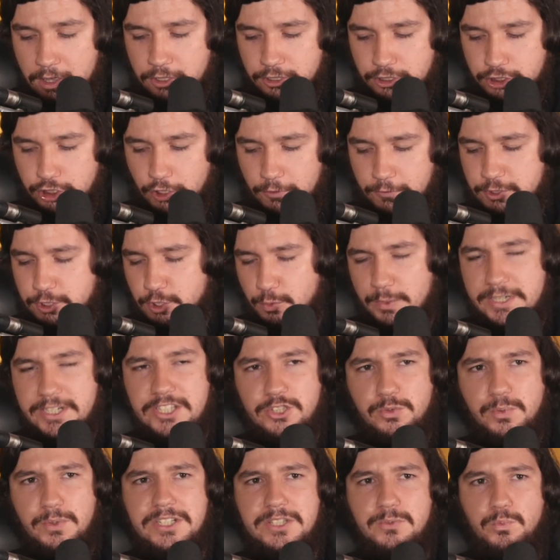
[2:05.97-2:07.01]
So, if
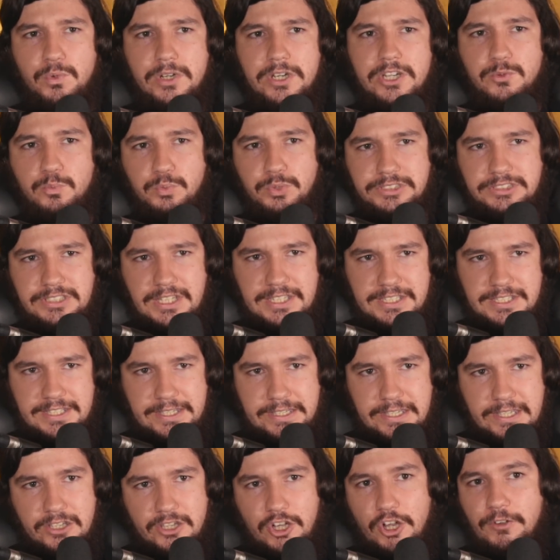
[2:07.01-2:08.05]
2021 was the
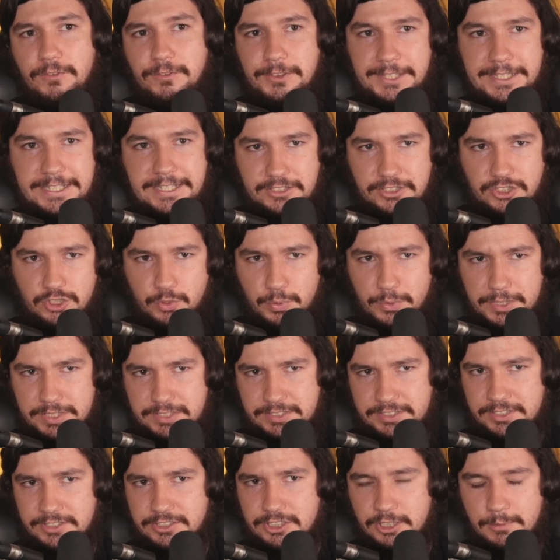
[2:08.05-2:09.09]
year of Linux
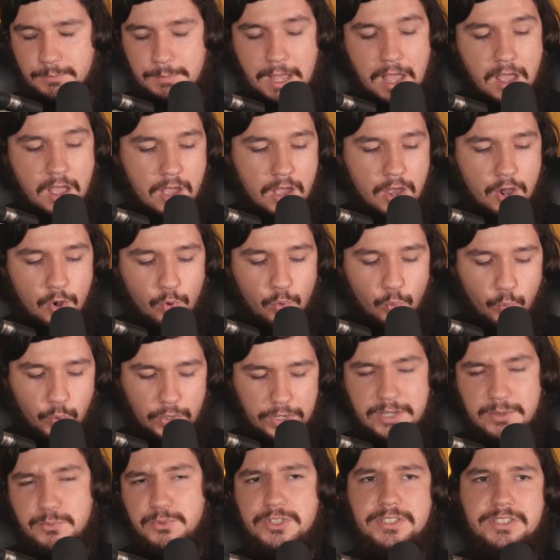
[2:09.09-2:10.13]
criticism,
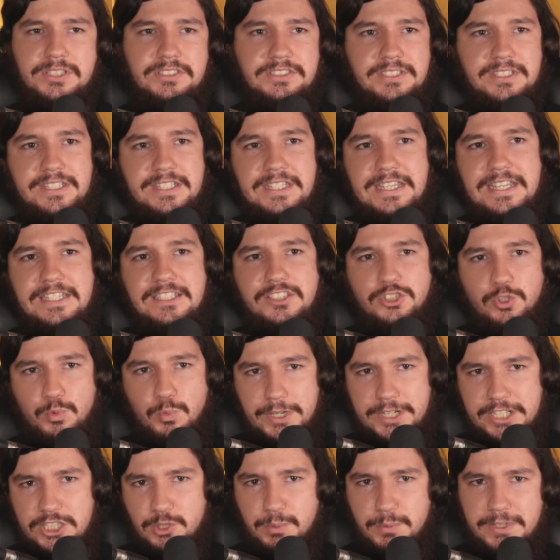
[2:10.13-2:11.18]
what I want to see is
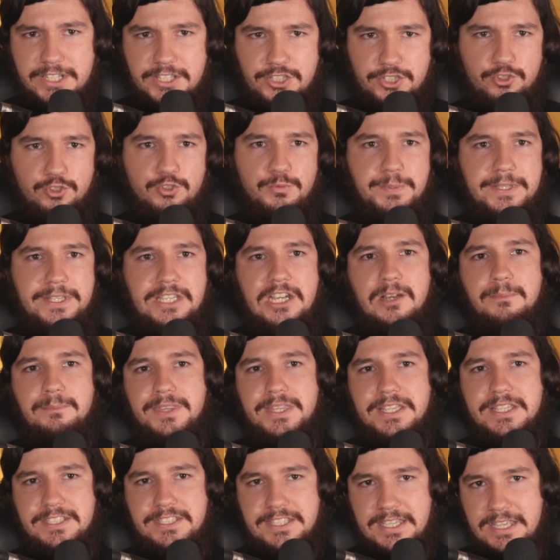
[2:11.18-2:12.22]
2022 become
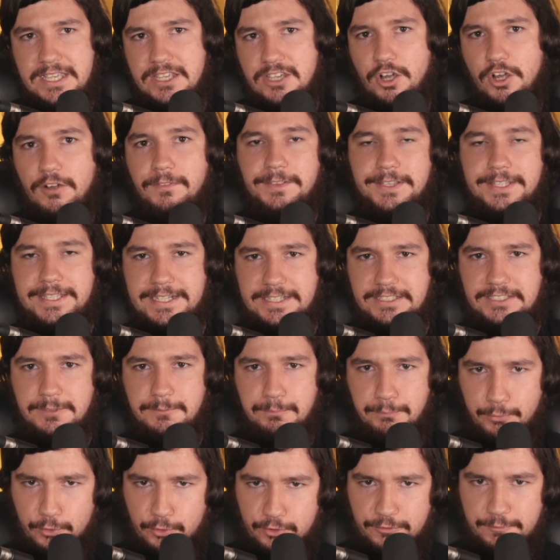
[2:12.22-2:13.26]
the year of Linux
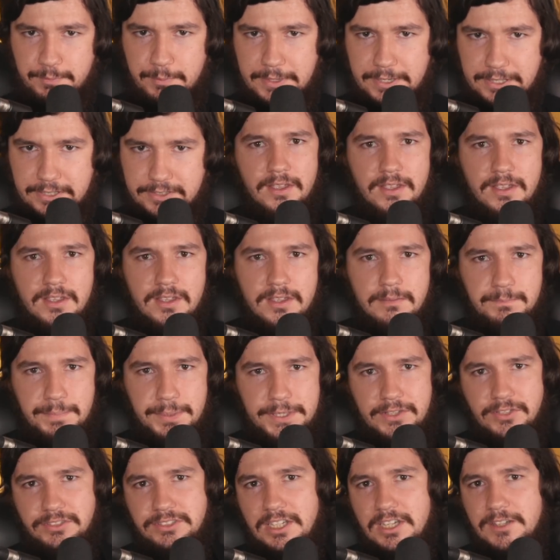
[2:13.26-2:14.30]
improvement
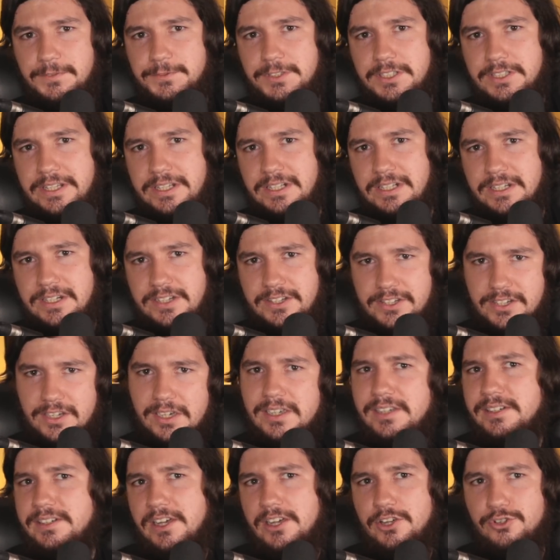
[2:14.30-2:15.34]
because after nearly
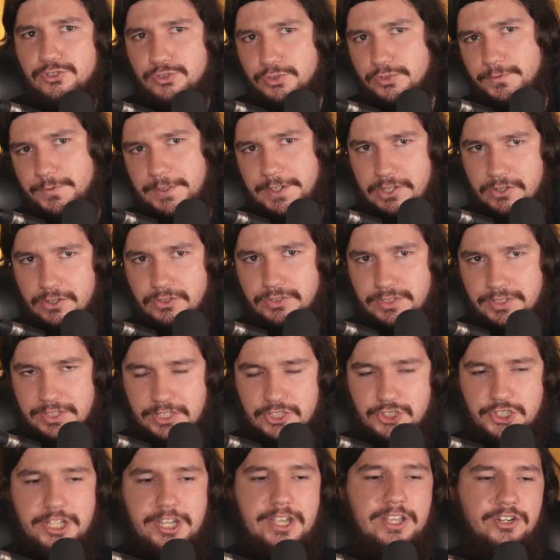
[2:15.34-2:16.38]
900 videos on
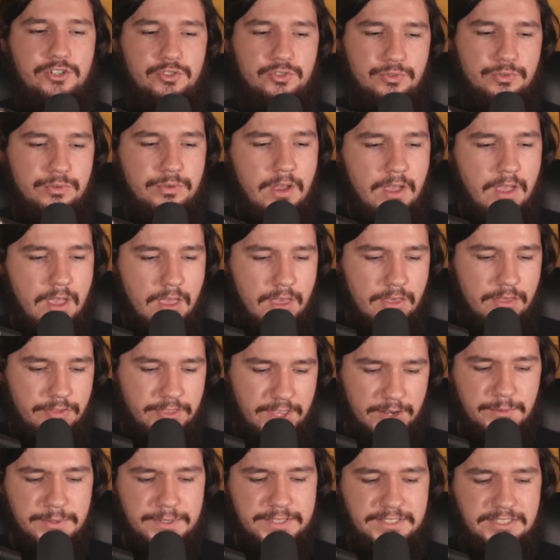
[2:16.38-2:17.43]
this channel,
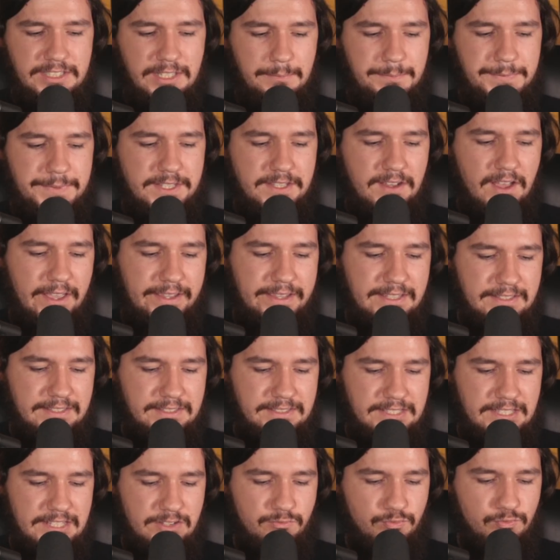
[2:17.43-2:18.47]
there is something I can
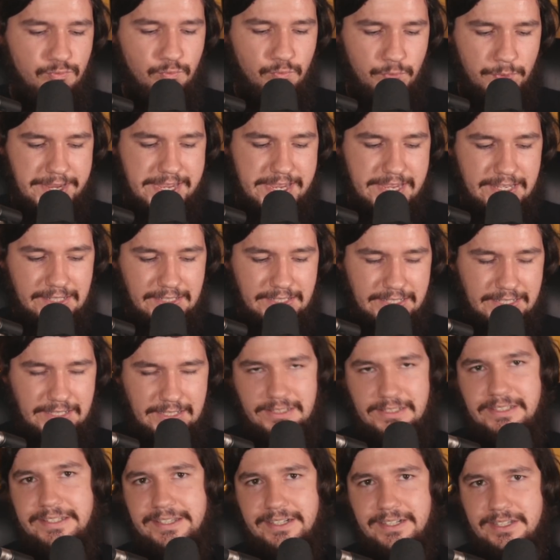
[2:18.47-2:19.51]
see really
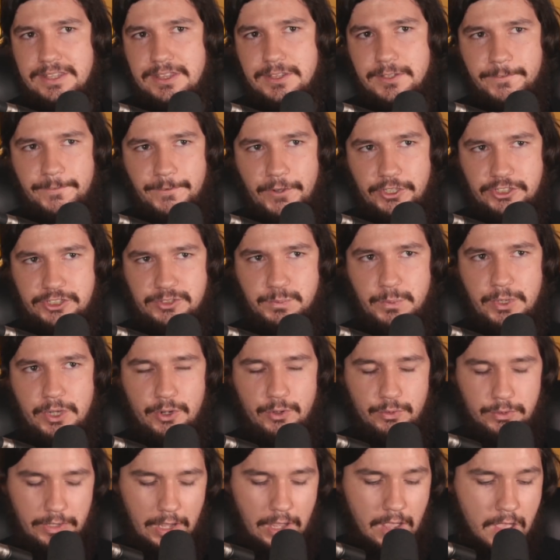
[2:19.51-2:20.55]
clearly in the FOSS
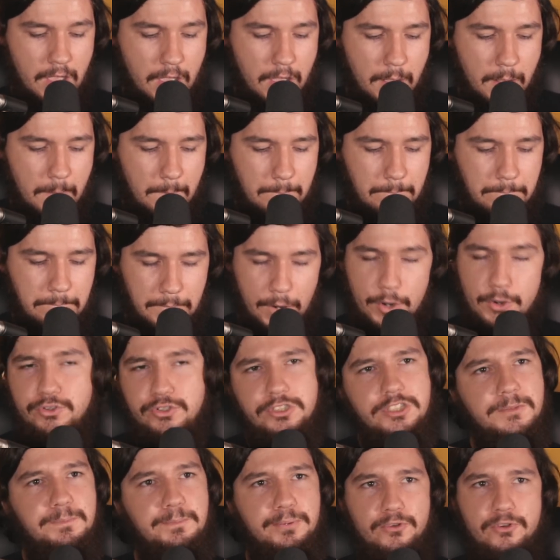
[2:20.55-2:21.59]
world.
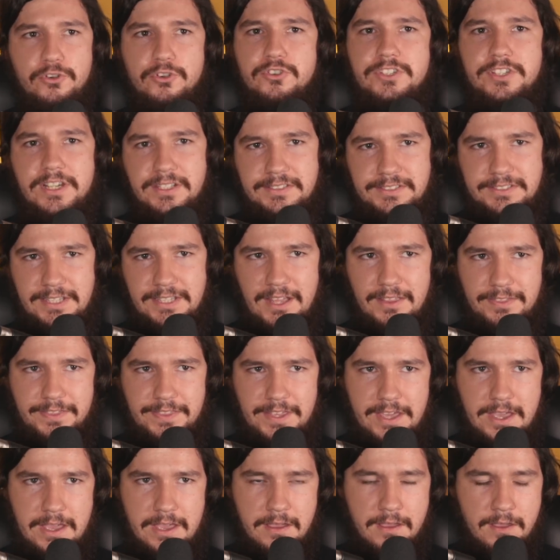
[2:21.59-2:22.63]
Most projects out
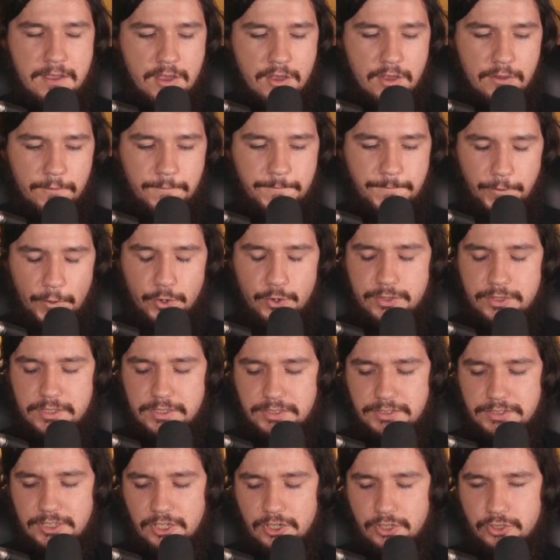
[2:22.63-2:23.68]
there
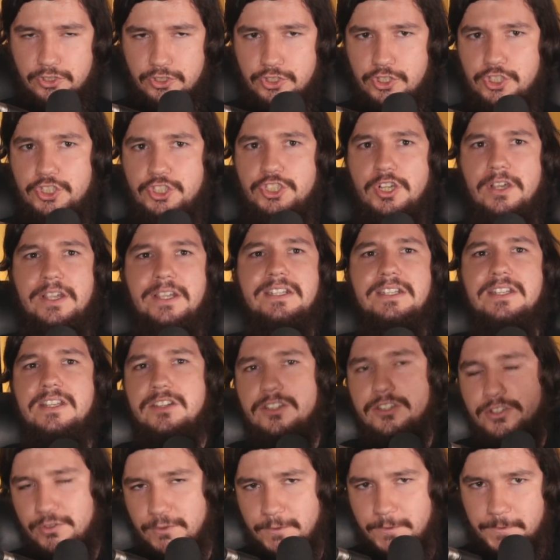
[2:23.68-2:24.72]
focus on shiny
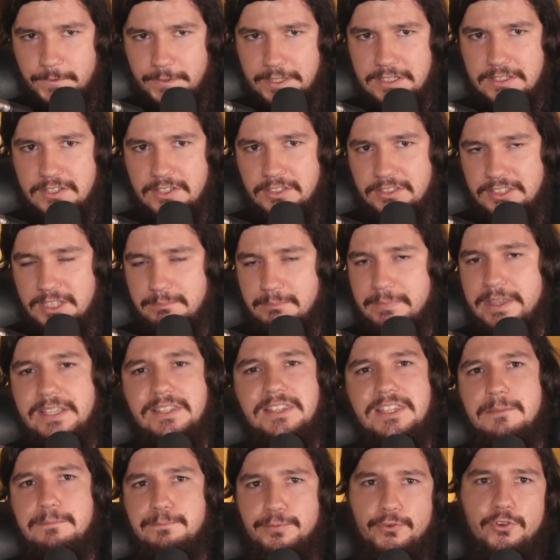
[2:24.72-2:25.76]
new features that
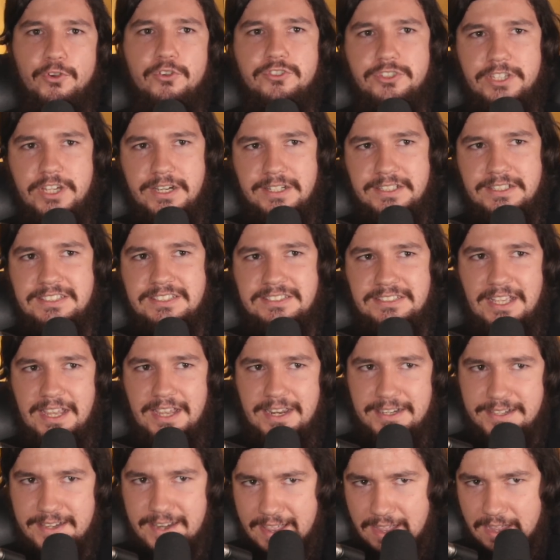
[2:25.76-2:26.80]
make their project
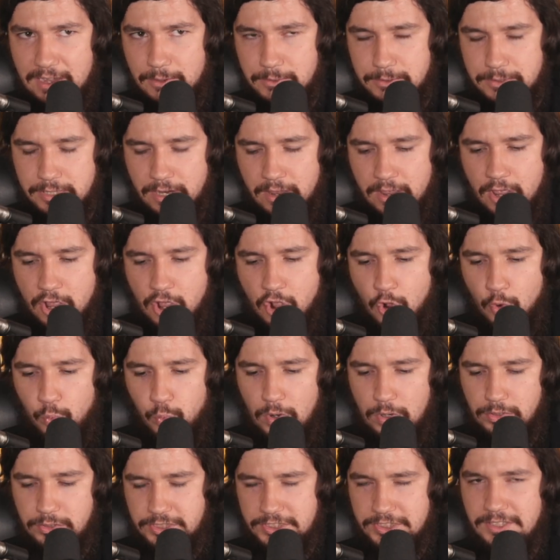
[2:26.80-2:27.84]
stand out,
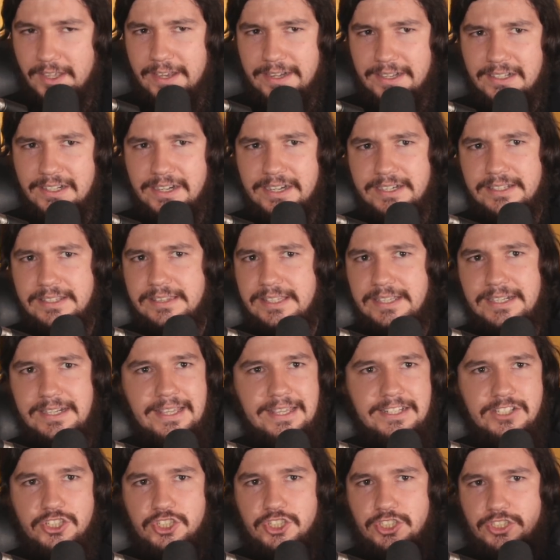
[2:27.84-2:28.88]
while sidelining the
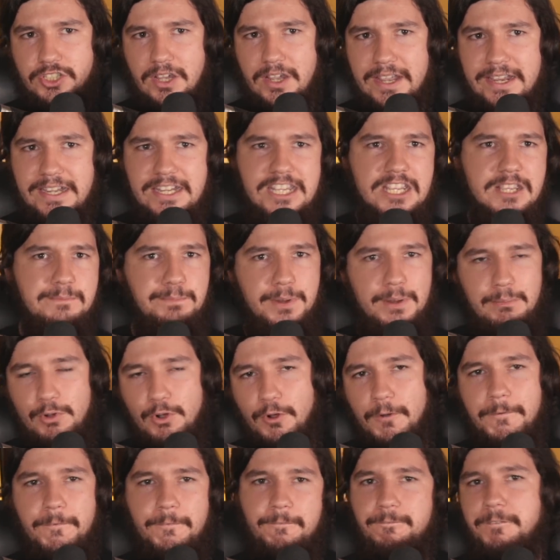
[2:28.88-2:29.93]
less shiny but
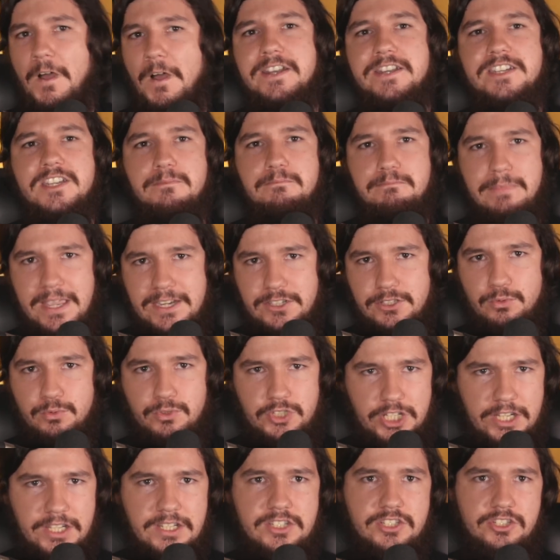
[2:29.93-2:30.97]
more fundamental
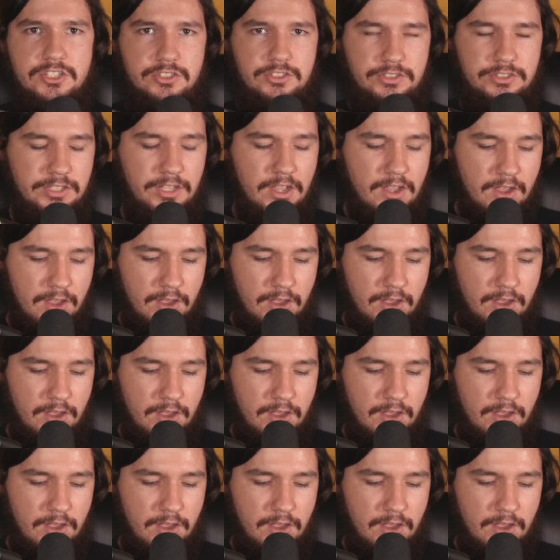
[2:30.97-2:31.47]
changes.